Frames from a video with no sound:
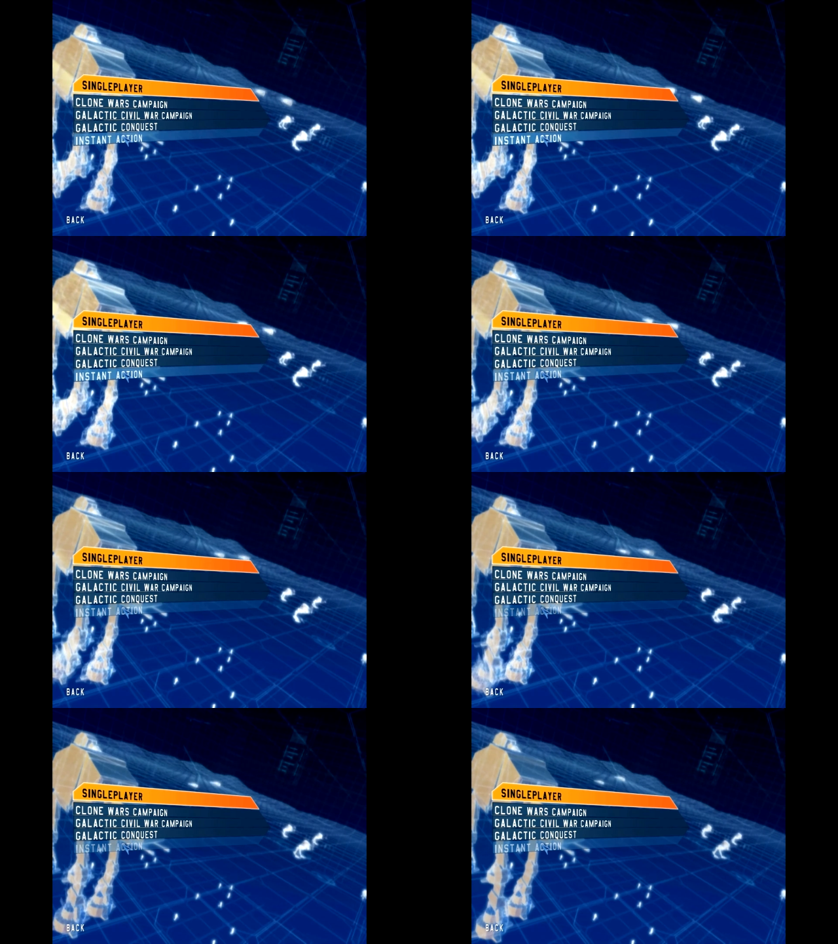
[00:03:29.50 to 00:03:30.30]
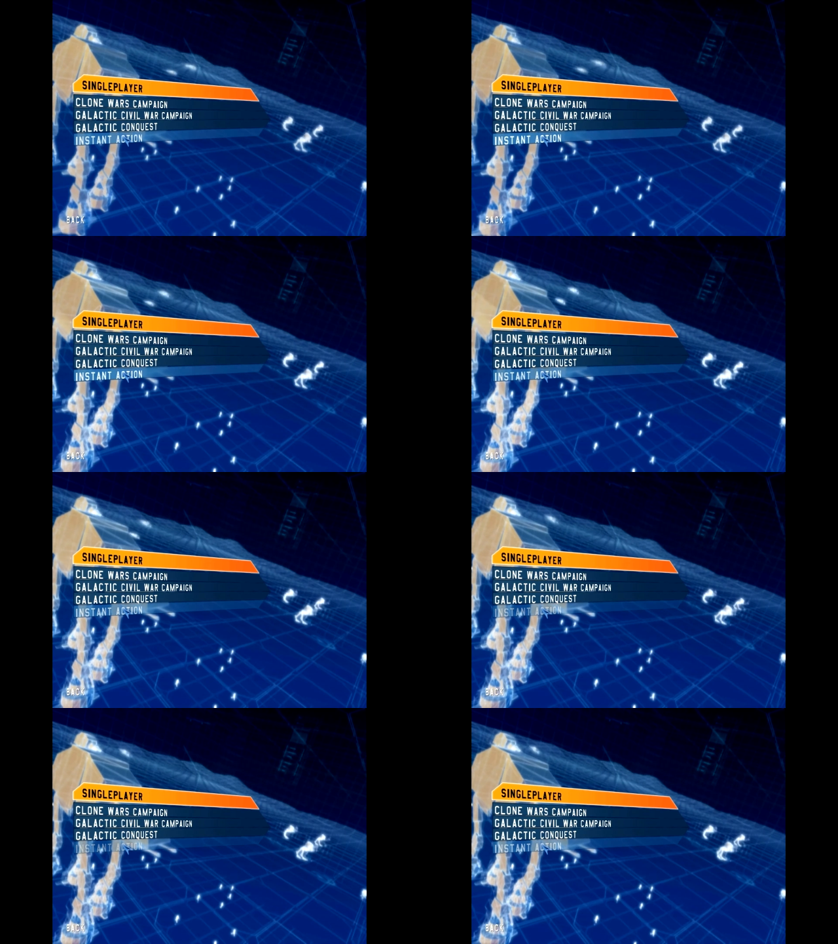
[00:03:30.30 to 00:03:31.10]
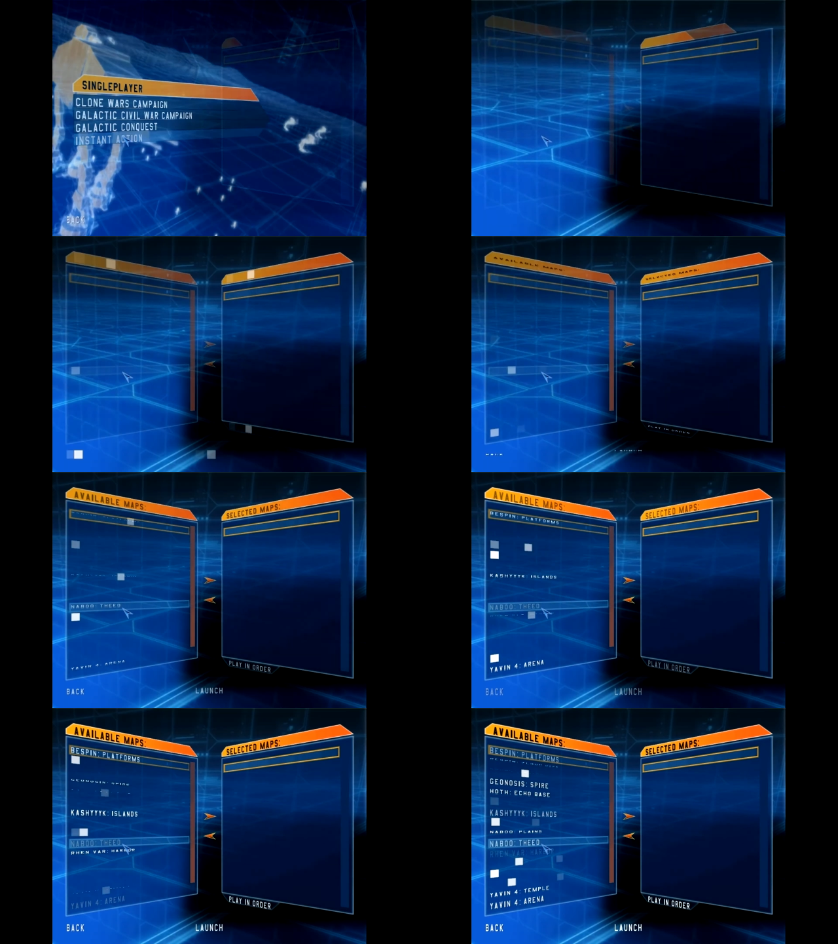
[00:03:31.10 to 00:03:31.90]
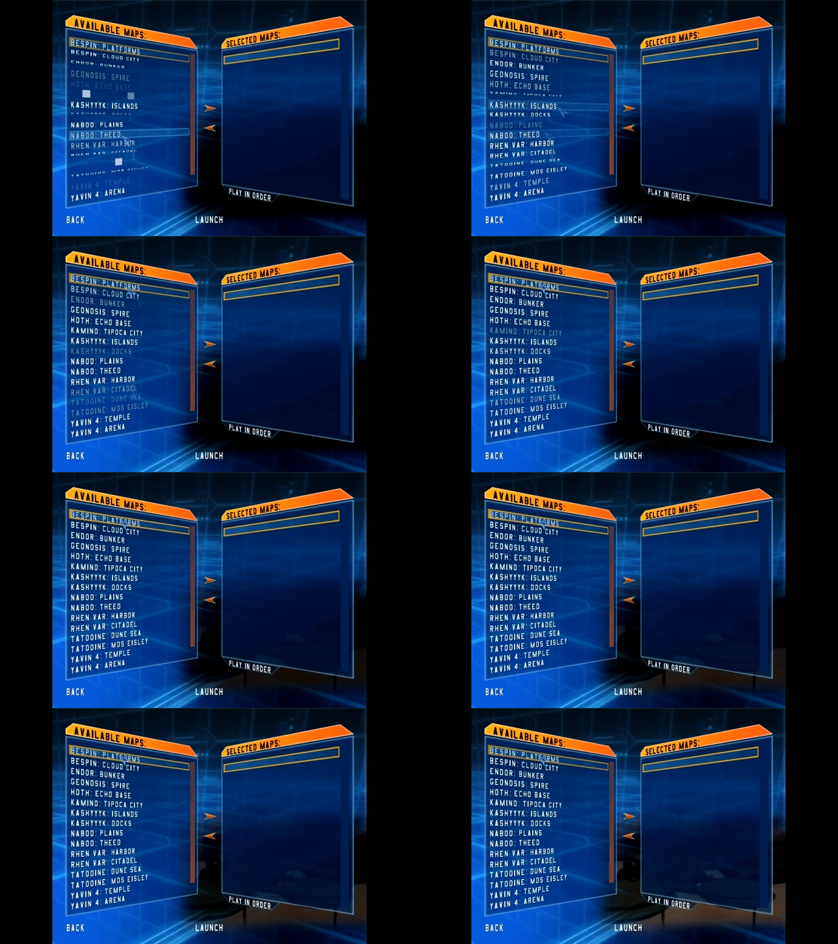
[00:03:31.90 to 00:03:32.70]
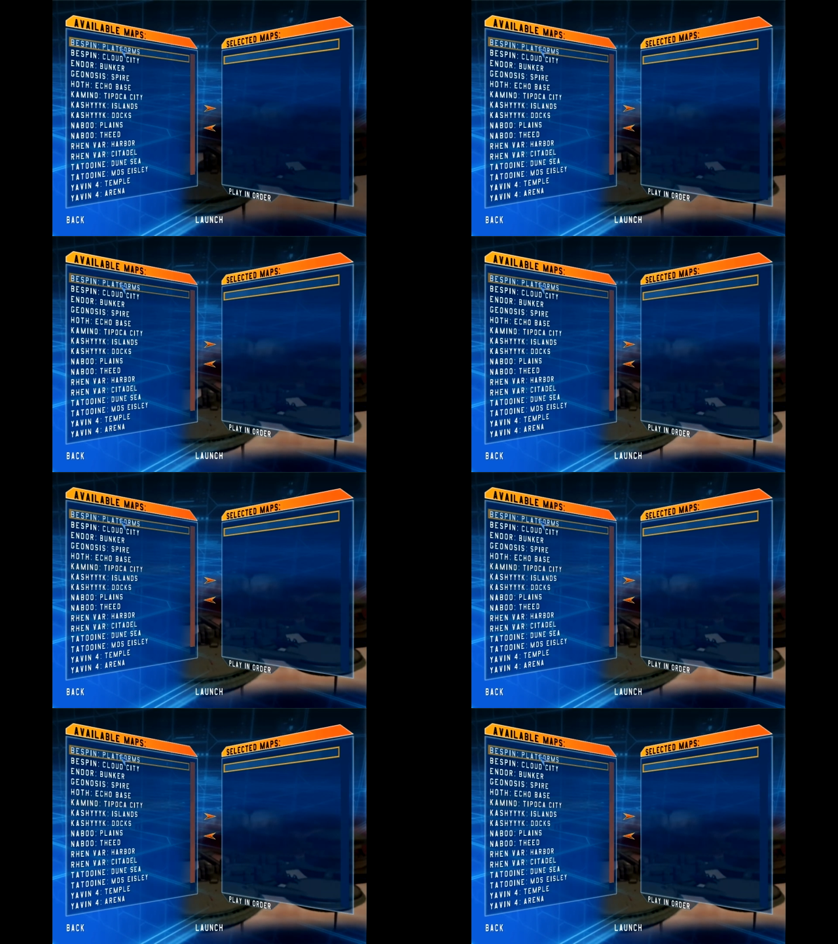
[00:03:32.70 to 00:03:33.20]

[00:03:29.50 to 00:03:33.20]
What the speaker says: (no speaker visible)